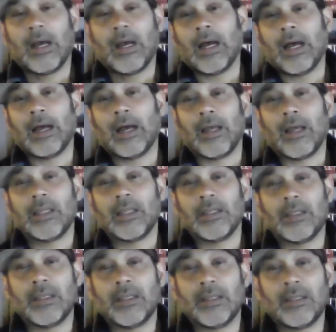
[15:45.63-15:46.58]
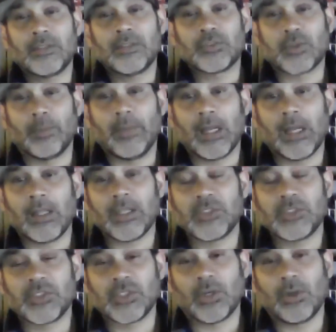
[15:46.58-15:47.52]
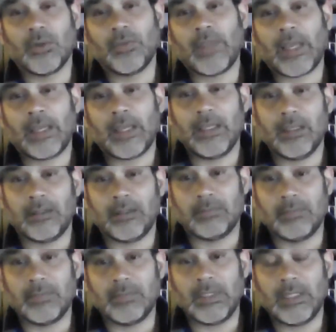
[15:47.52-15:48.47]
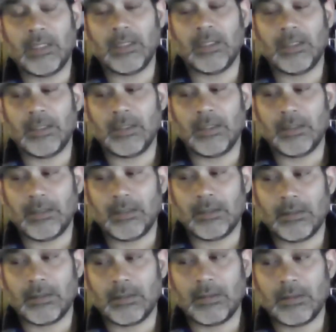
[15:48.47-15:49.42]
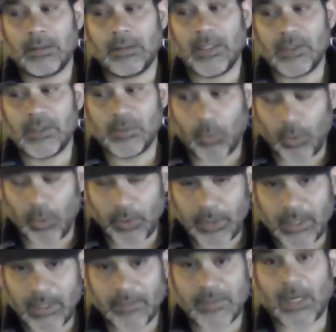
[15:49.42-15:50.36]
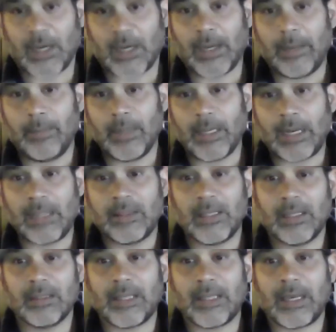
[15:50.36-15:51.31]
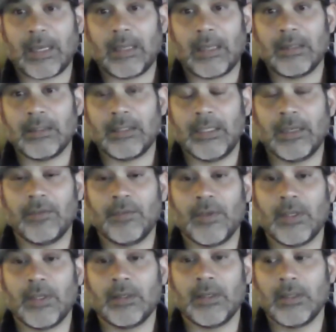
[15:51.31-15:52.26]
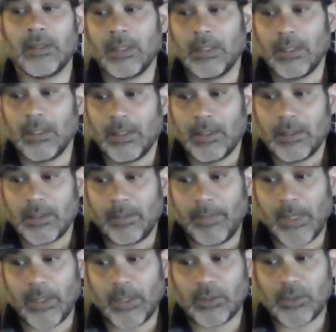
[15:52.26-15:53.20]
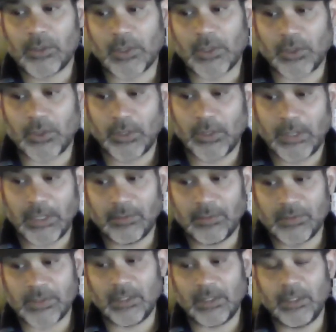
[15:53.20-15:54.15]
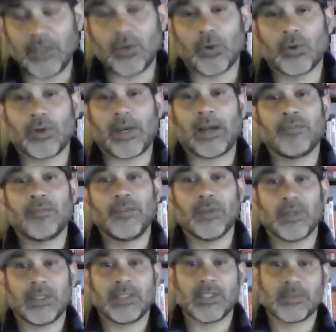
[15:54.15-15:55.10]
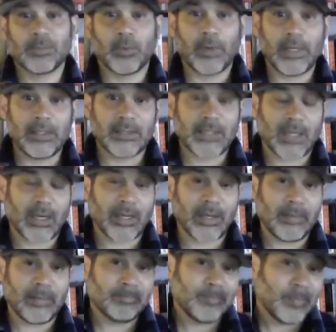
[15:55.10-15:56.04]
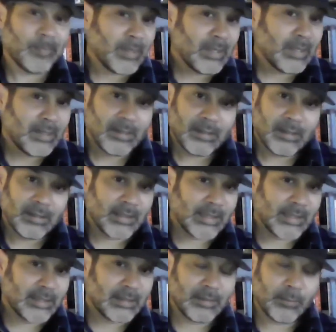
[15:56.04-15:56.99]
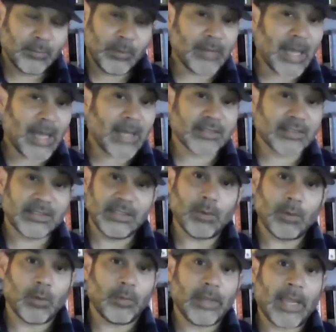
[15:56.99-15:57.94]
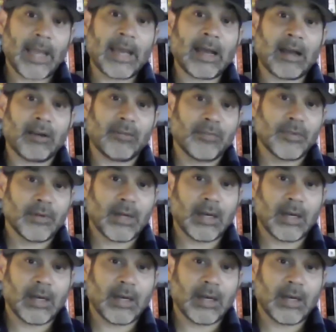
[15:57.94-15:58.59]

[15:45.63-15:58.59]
Trammell has shown that he is worthy of time. And I think that given the Mariners' alternatives in the corner outfield at this point in time, we've got to see what we have.